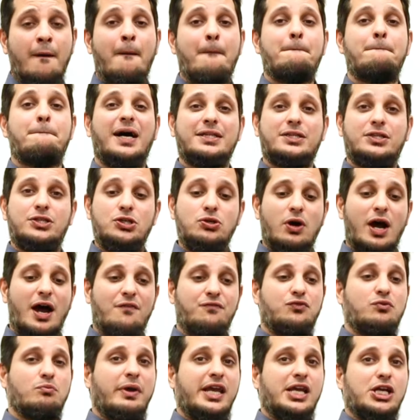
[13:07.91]
but you have
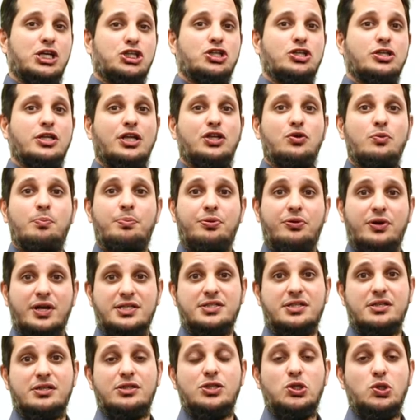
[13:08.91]
to make sure that you
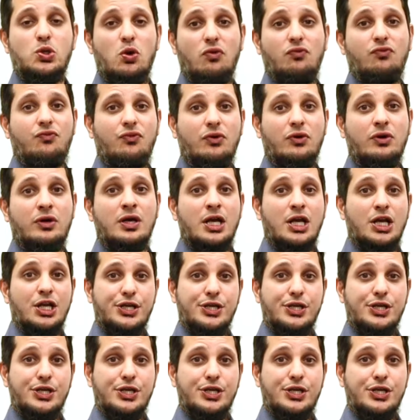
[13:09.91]
present the offer